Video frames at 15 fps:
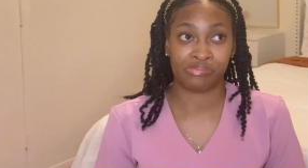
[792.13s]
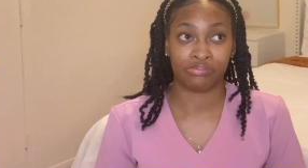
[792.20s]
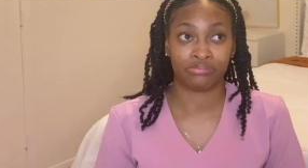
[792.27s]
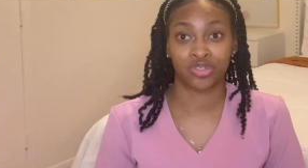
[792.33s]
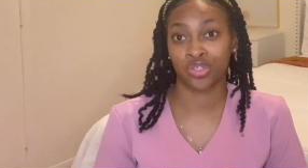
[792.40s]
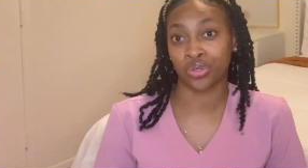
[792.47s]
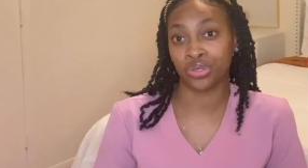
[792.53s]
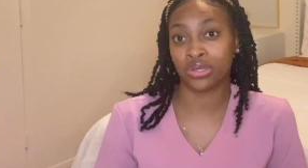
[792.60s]

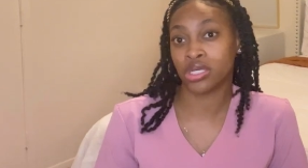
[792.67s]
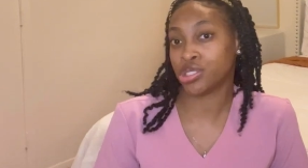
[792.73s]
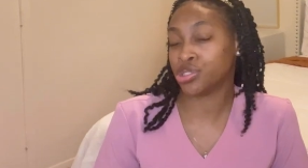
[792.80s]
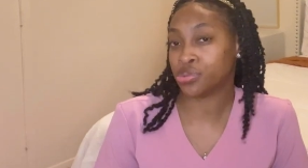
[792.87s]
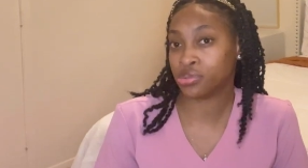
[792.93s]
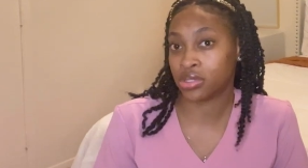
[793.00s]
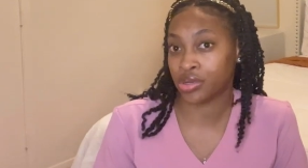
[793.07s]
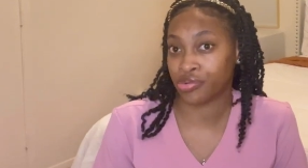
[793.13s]
So you could
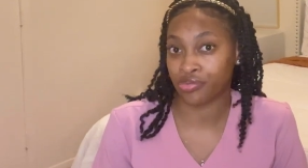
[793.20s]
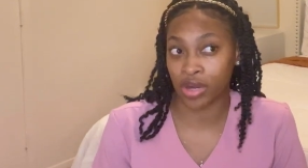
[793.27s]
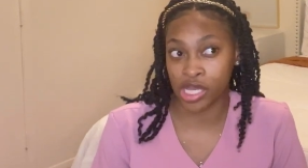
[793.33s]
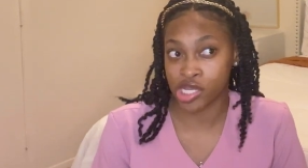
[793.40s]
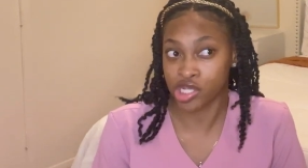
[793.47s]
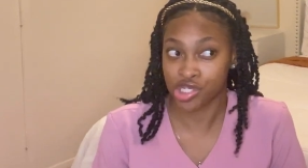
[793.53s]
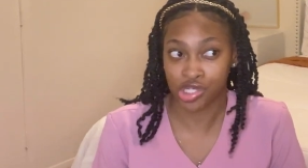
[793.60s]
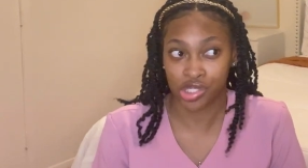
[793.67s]
do the
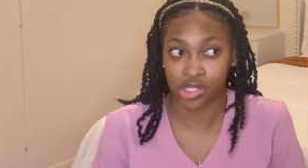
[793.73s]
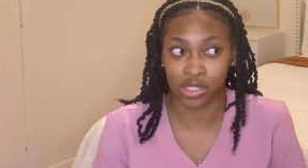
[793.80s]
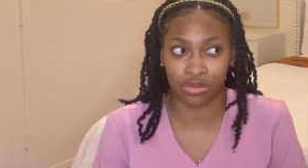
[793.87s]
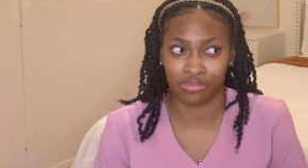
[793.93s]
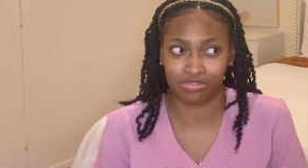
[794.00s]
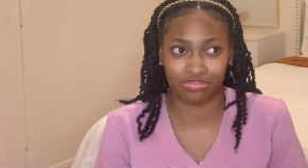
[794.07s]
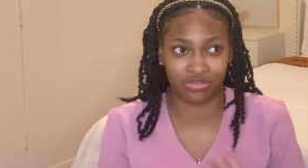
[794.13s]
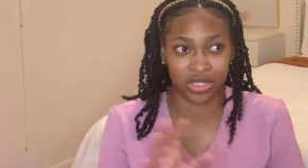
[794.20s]
range
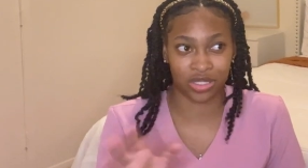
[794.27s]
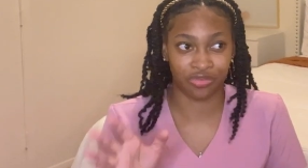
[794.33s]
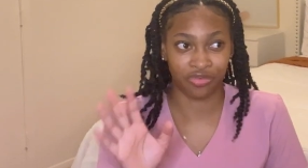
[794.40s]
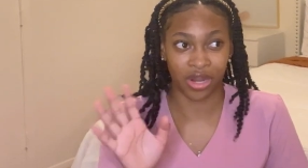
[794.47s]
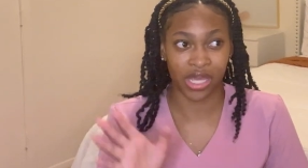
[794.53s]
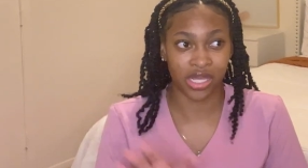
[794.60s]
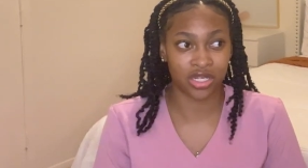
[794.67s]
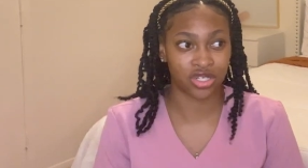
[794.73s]

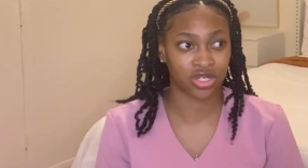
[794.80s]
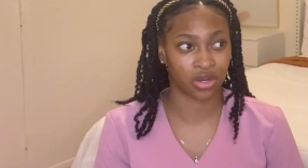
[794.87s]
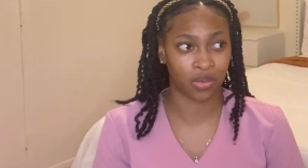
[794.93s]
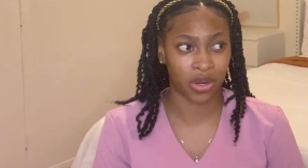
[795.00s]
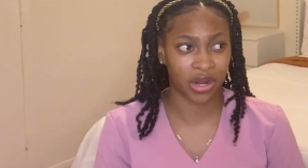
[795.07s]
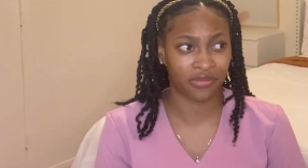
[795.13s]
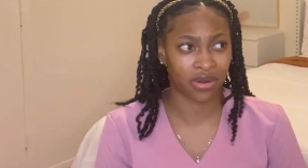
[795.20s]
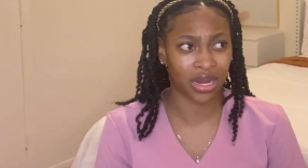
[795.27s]
or
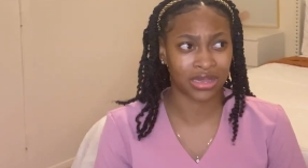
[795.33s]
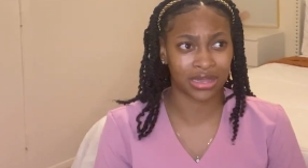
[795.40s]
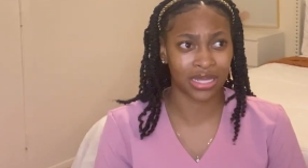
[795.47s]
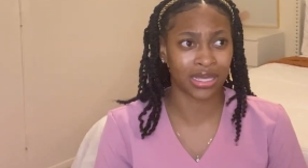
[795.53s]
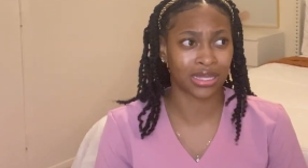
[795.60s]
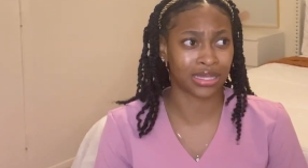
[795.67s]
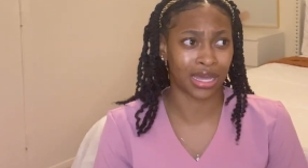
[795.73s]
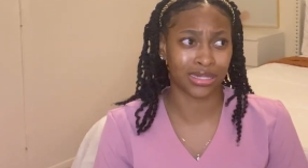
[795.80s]
whatever. I
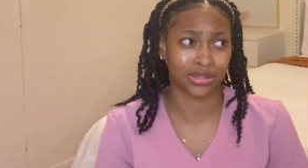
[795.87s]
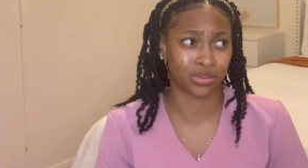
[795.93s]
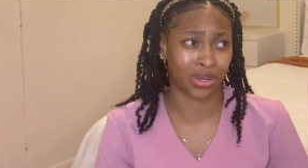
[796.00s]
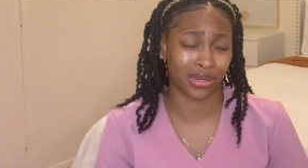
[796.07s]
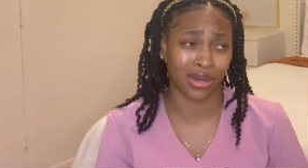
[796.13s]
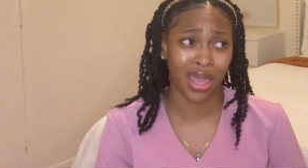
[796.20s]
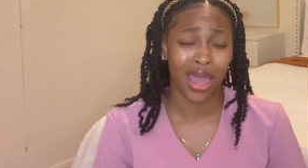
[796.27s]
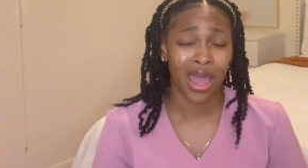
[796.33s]
think that's what
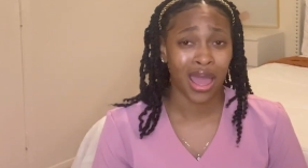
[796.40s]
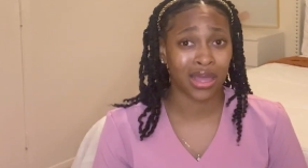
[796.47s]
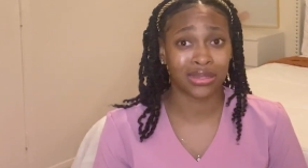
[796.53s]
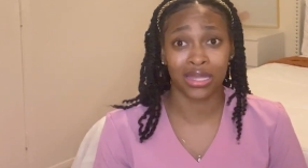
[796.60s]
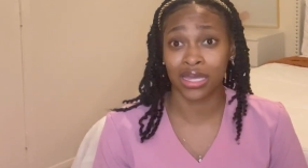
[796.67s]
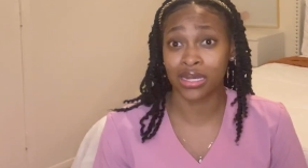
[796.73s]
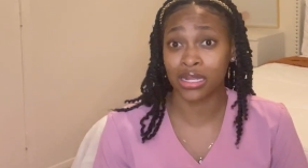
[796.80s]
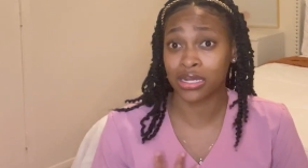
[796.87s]

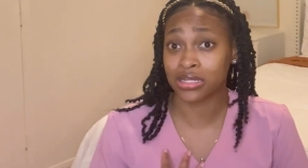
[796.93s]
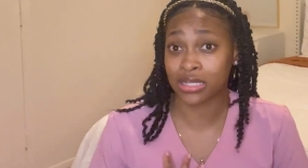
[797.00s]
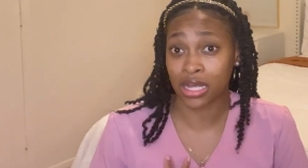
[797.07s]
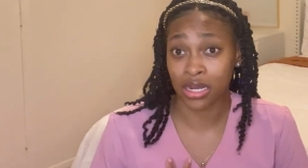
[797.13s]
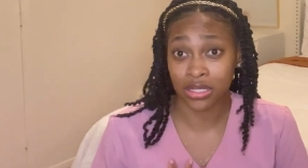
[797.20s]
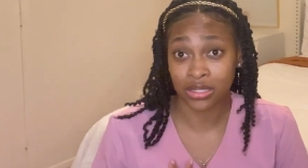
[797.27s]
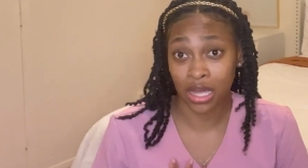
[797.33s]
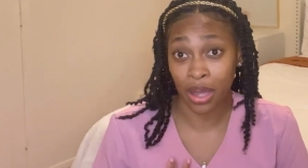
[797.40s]
they didn't tell
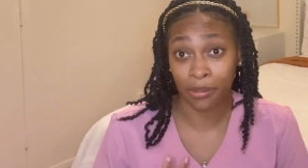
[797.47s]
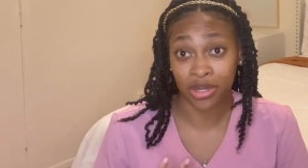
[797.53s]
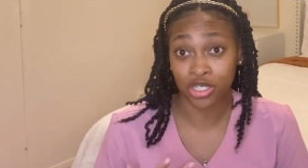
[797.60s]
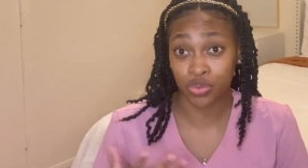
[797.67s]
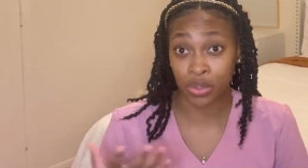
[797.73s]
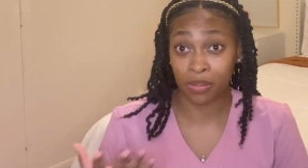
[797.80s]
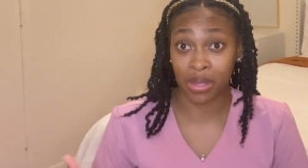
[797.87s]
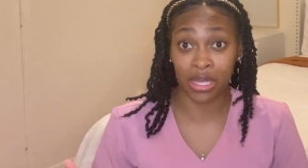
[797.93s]
us how much
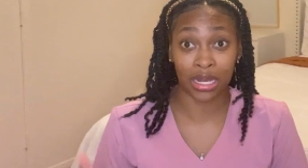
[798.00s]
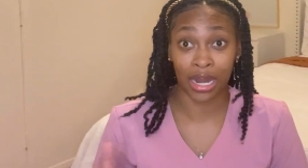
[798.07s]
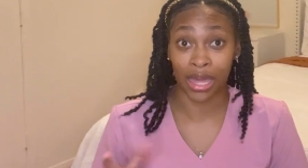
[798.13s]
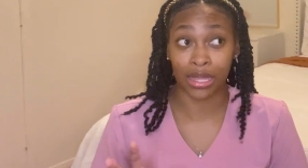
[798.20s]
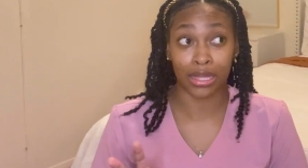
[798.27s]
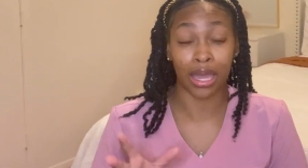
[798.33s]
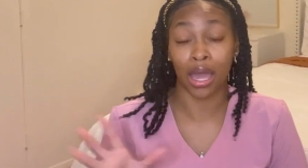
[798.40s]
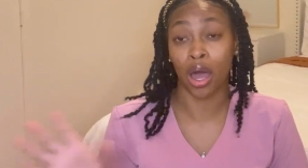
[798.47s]
we make
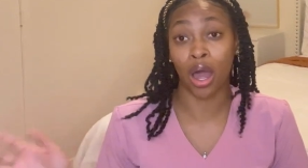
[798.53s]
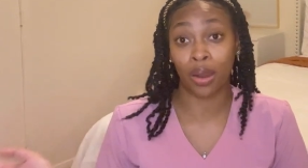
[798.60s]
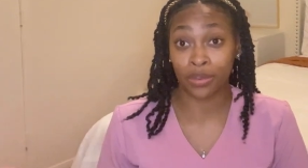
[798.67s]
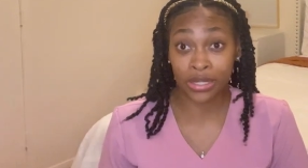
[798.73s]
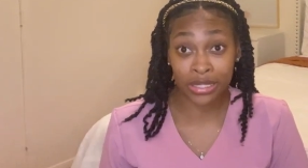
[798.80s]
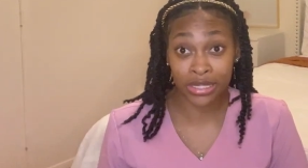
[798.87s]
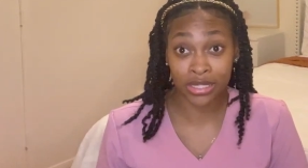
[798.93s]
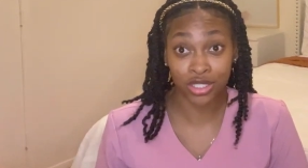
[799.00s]
like
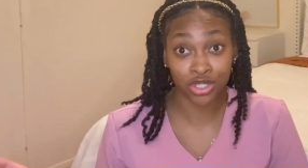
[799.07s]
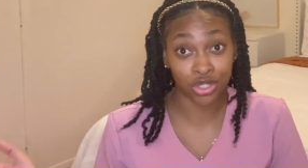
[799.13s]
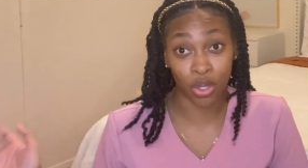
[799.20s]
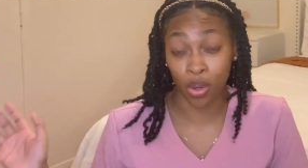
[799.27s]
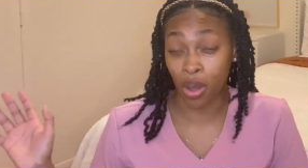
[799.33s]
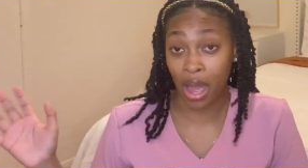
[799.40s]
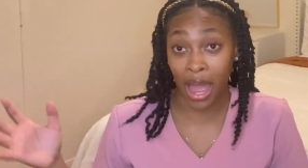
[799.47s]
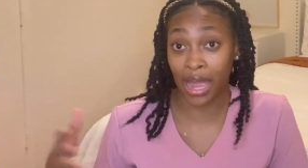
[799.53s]
hourly,
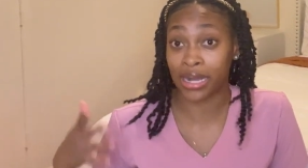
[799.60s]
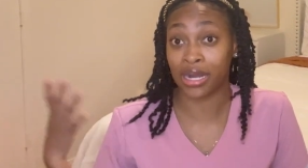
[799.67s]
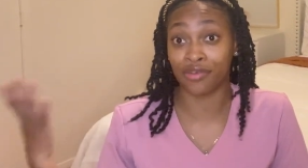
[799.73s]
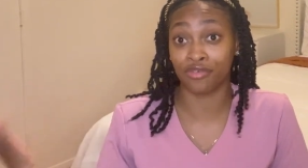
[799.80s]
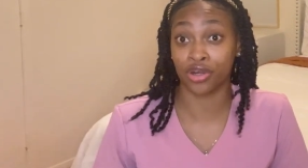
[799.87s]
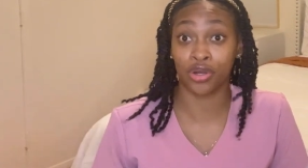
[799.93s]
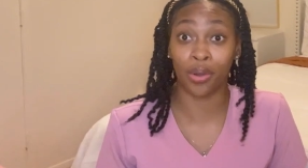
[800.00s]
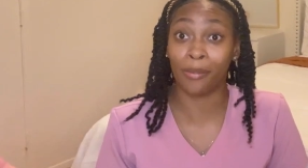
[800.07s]
so I never
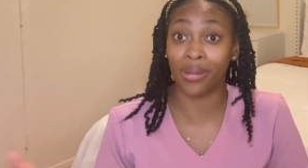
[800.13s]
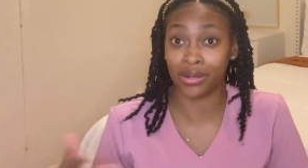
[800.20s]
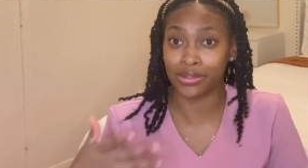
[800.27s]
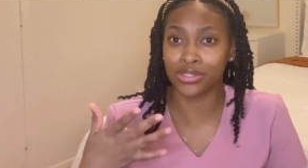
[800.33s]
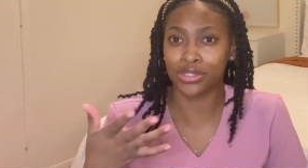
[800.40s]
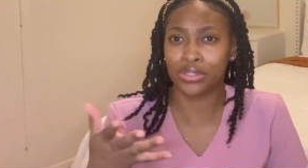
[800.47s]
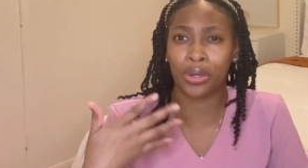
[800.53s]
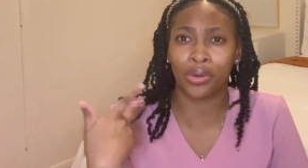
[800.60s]
know. But
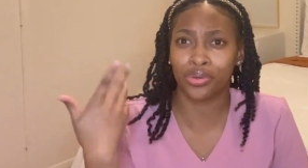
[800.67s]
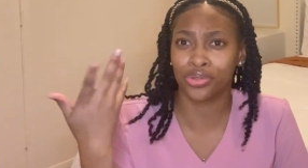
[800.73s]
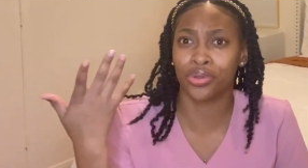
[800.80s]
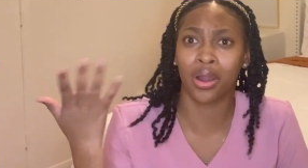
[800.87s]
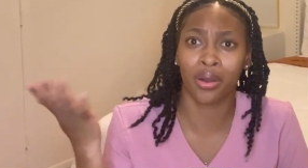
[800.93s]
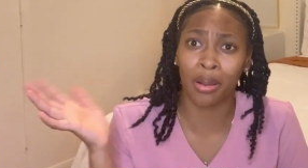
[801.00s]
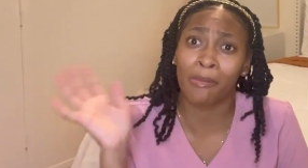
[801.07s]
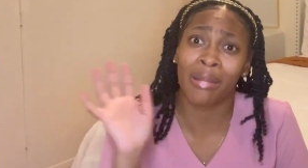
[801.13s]

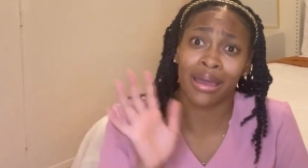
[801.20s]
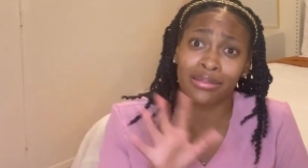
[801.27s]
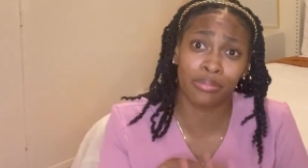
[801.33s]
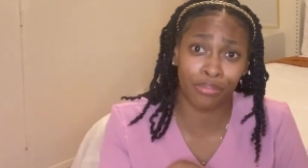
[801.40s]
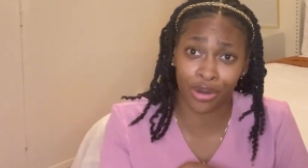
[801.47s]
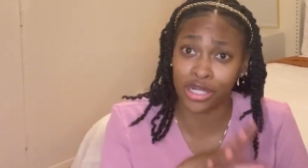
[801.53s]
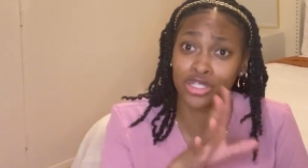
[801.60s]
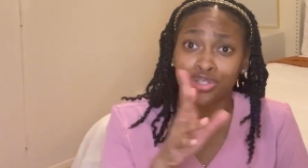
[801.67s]
you're a math
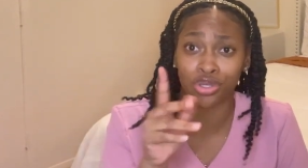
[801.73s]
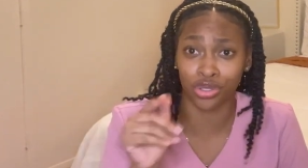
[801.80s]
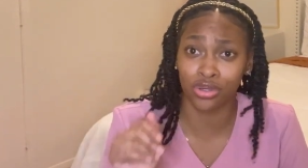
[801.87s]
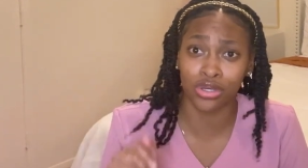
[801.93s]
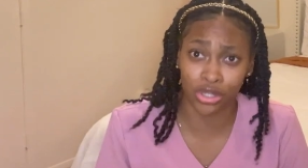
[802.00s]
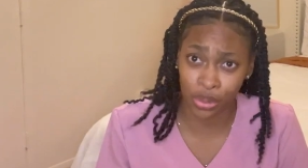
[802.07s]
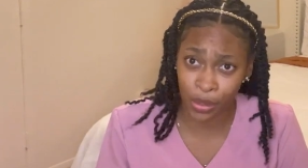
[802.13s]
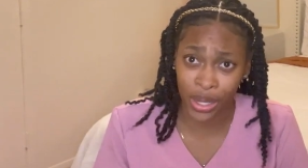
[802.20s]
brain, so you
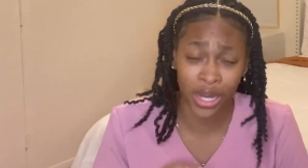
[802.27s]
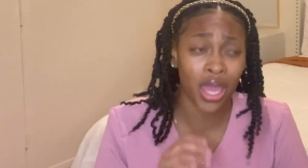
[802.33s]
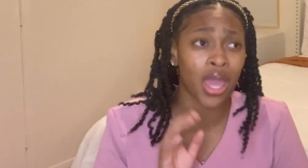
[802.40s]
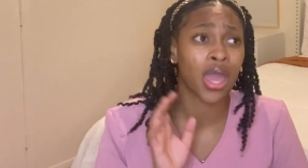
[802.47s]
could do it.